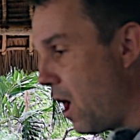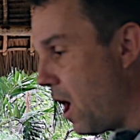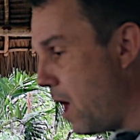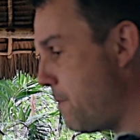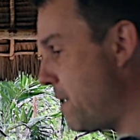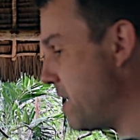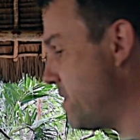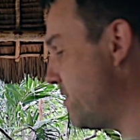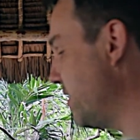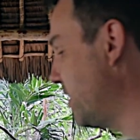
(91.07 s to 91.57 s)
I
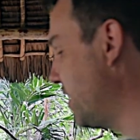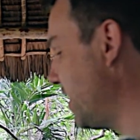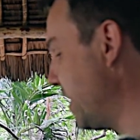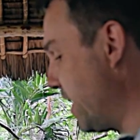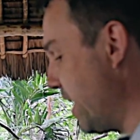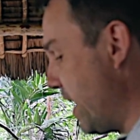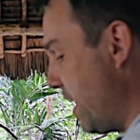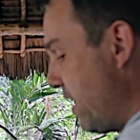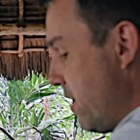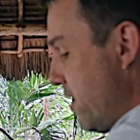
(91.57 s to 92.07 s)
basically
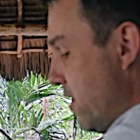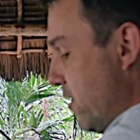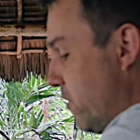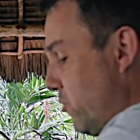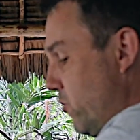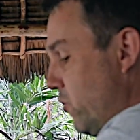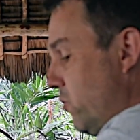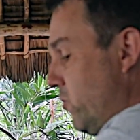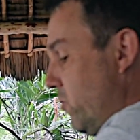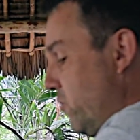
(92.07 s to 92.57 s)
get
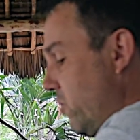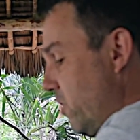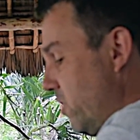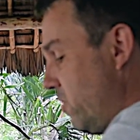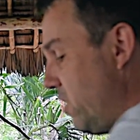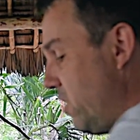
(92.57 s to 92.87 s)
sausages,